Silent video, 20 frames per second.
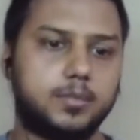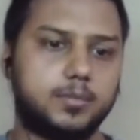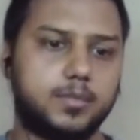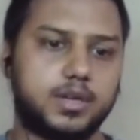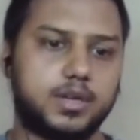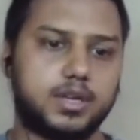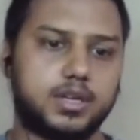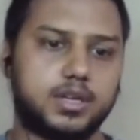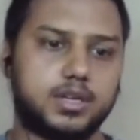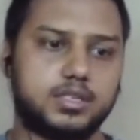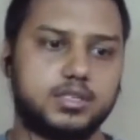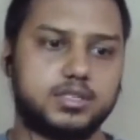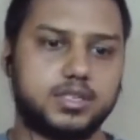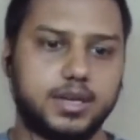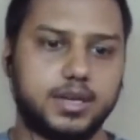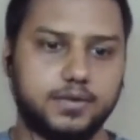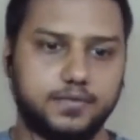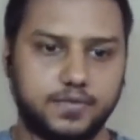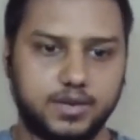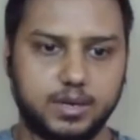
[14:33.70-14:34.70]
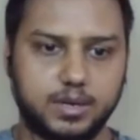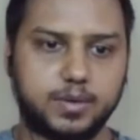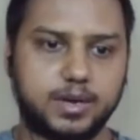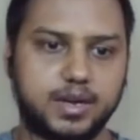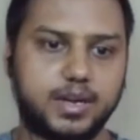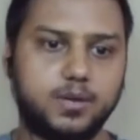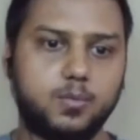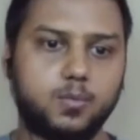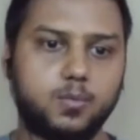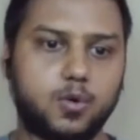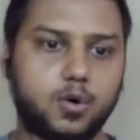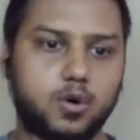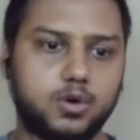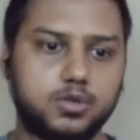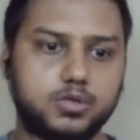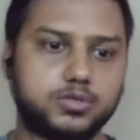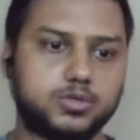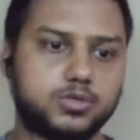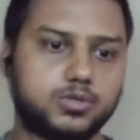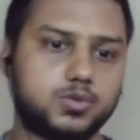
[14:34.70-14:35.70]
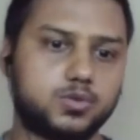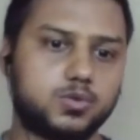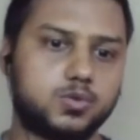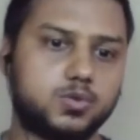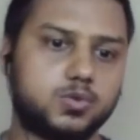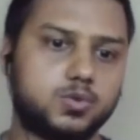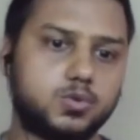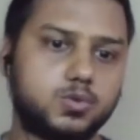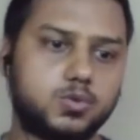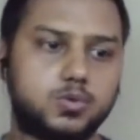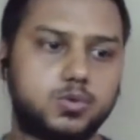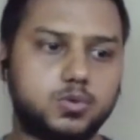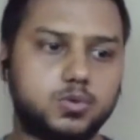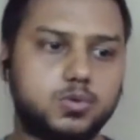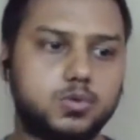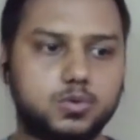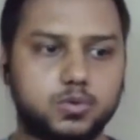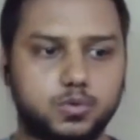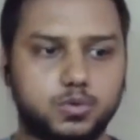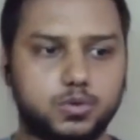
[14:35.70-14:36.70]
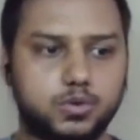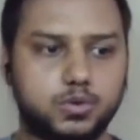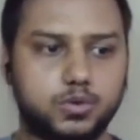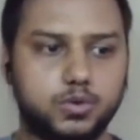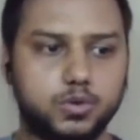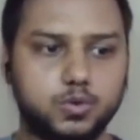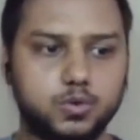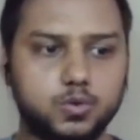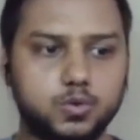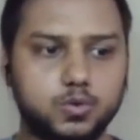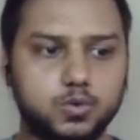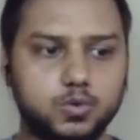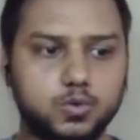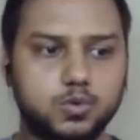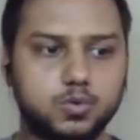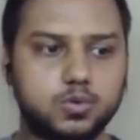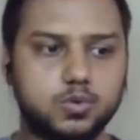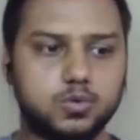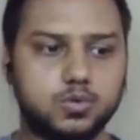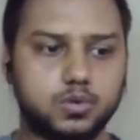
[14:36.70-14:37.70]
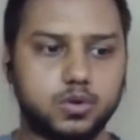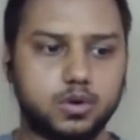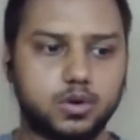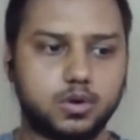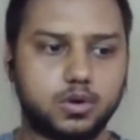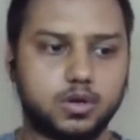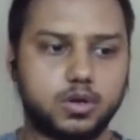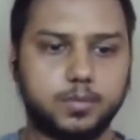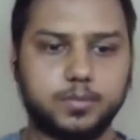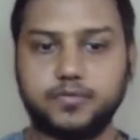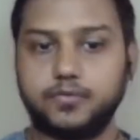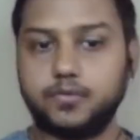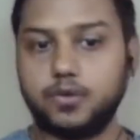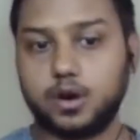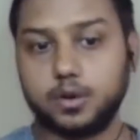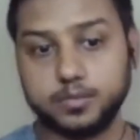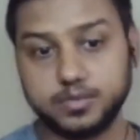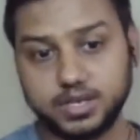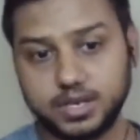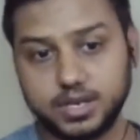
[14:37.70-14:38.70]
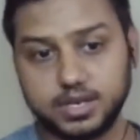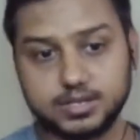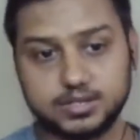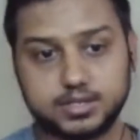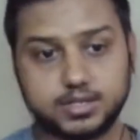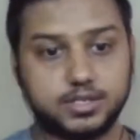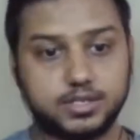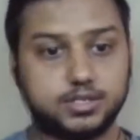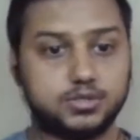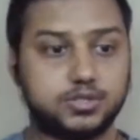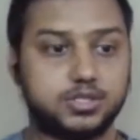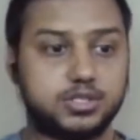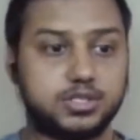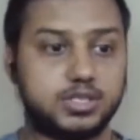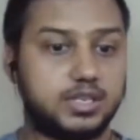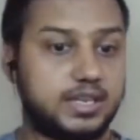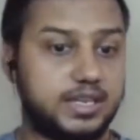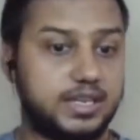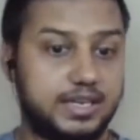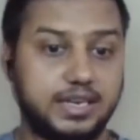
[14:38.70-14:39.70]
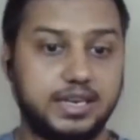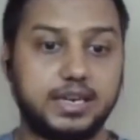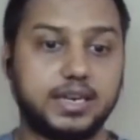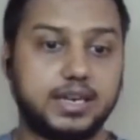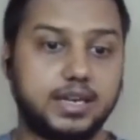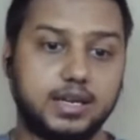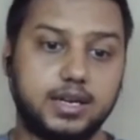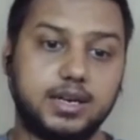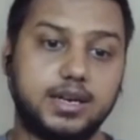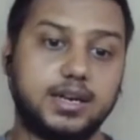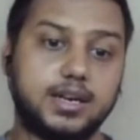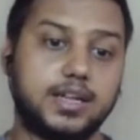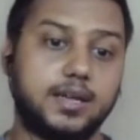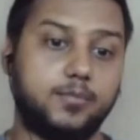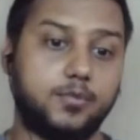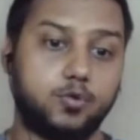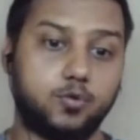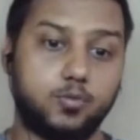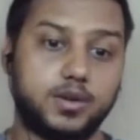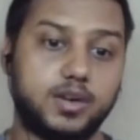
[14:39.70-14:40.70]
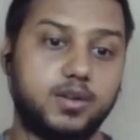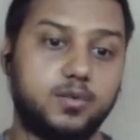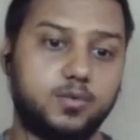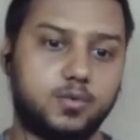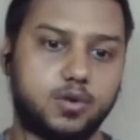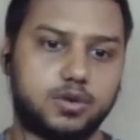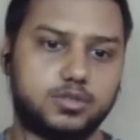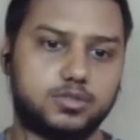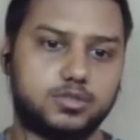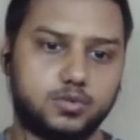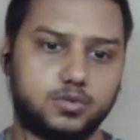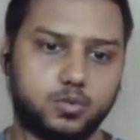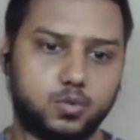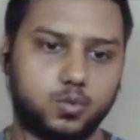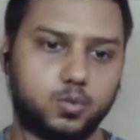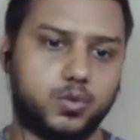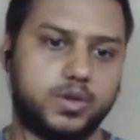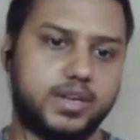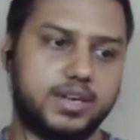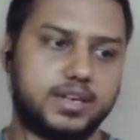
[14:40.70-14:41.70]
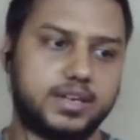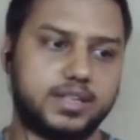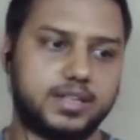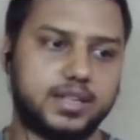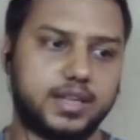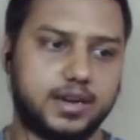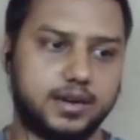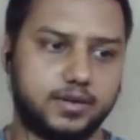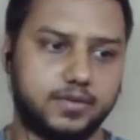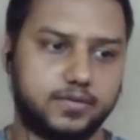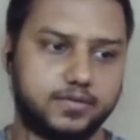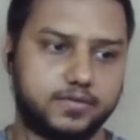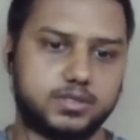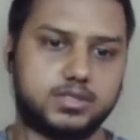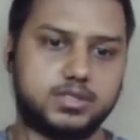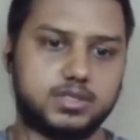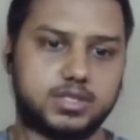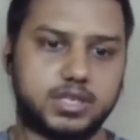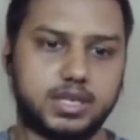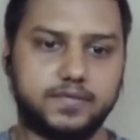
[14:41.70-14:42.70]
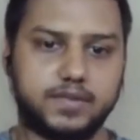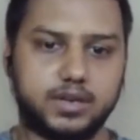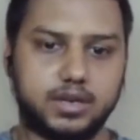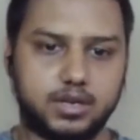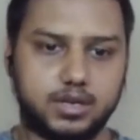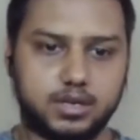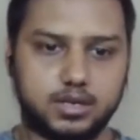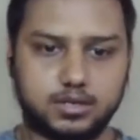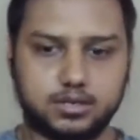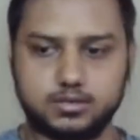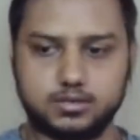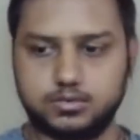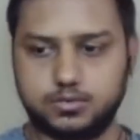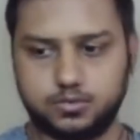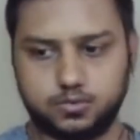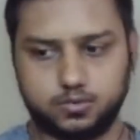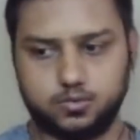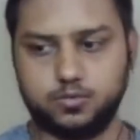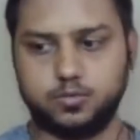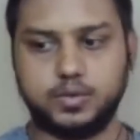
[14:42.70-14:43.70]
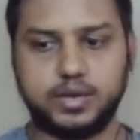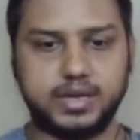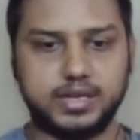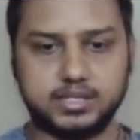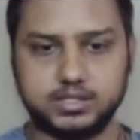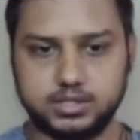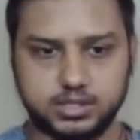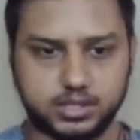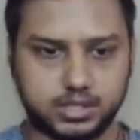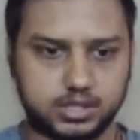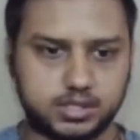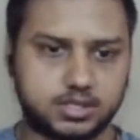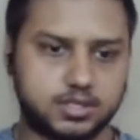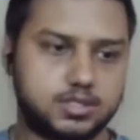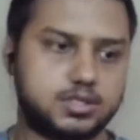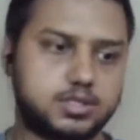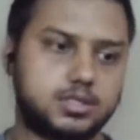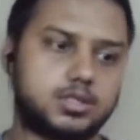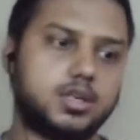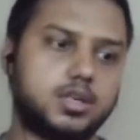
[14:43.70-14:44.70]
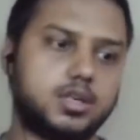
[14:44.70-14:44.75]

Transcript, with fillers: because everybody wants to do or perform their execution in real time. Nobody wants to wait that first I will do my ingestions